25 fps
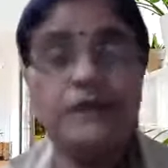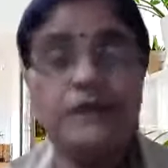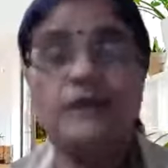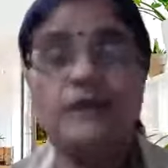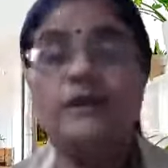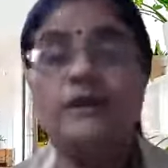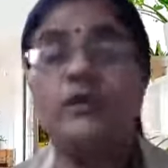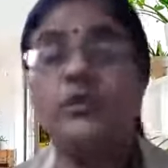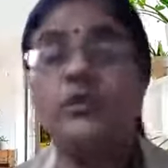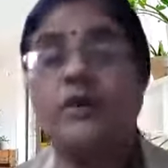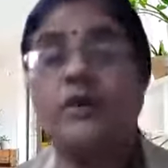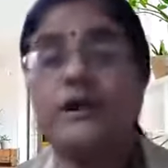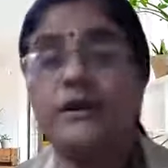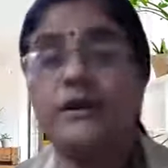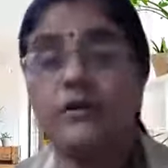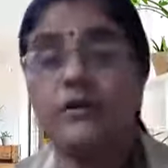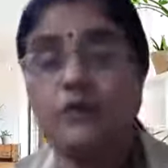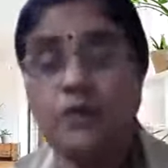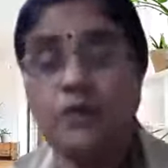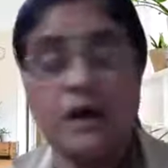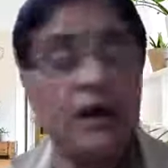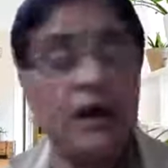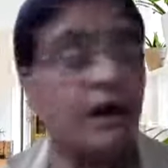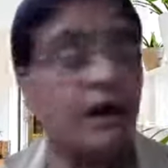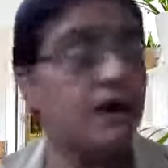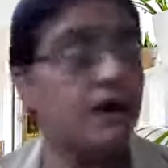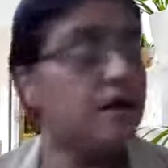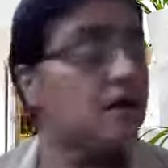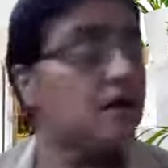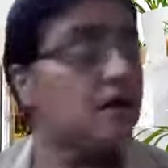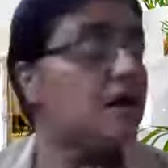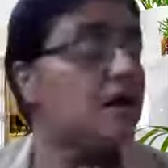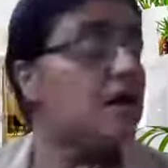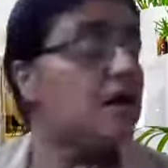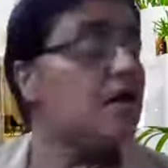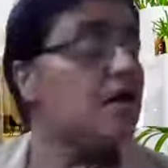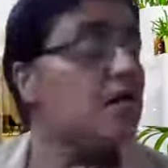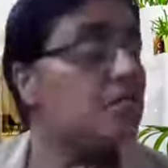DONOR.
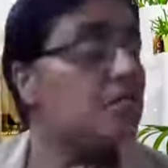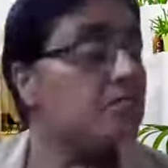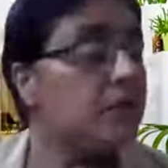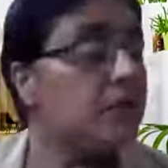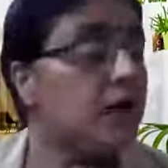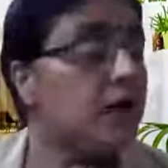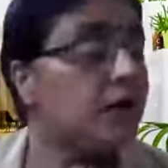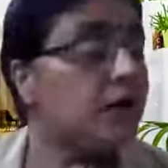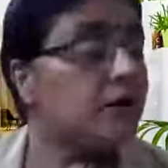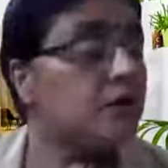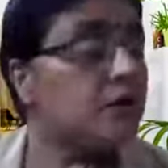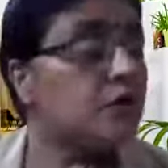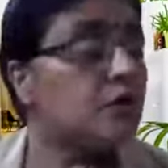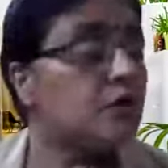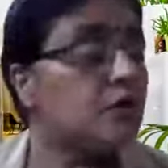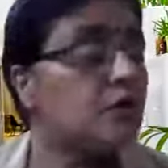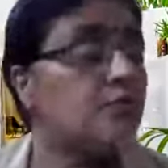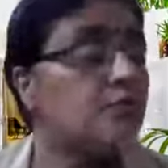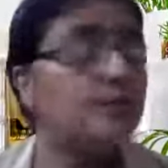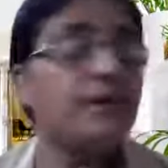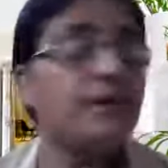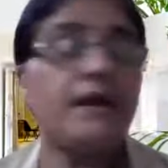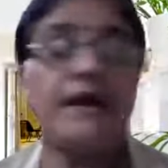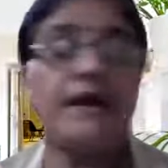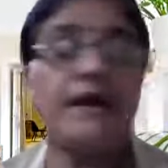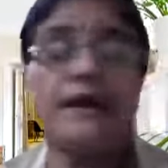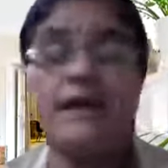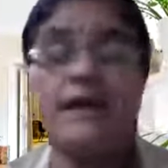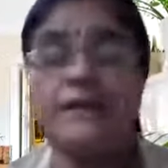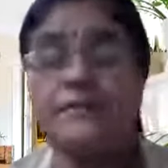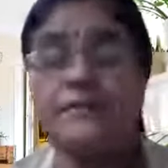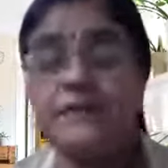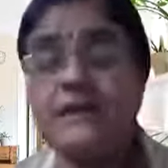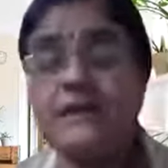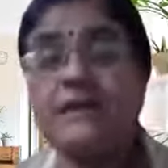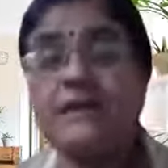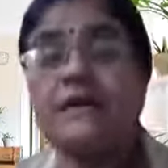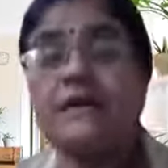Blood group
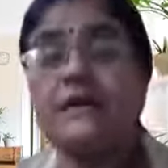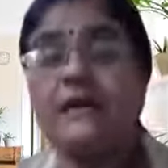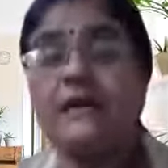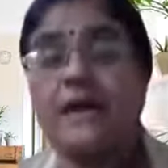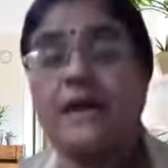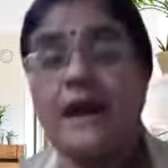AB,